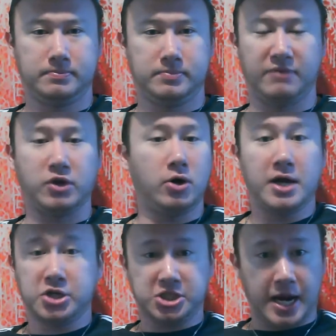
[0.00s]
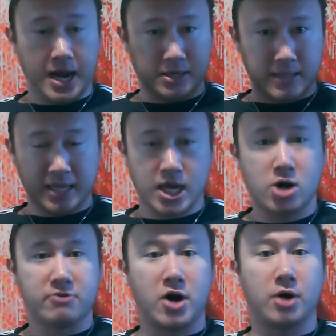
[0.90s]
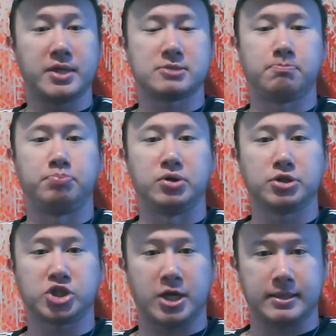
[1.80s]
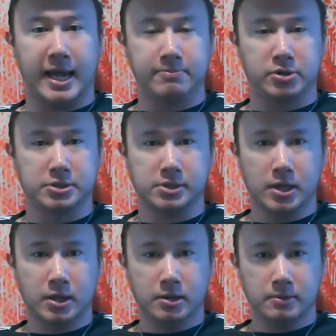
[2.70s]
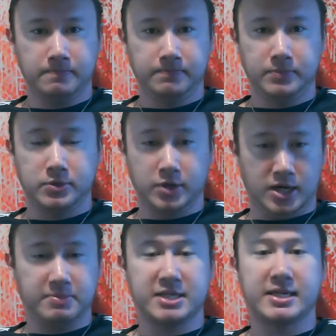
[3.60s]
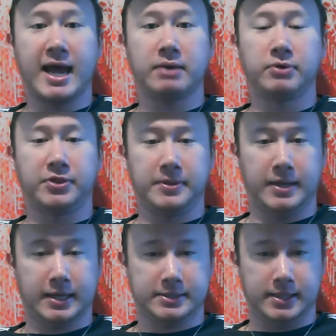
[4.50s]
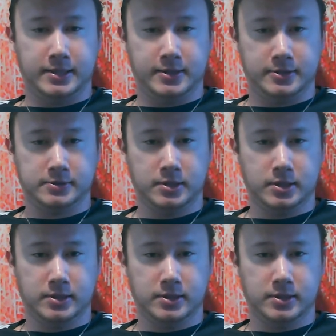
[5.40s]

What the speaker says: If you don't understand how to let go of all these bullshit labels, you're going to be dead within the next 10 years.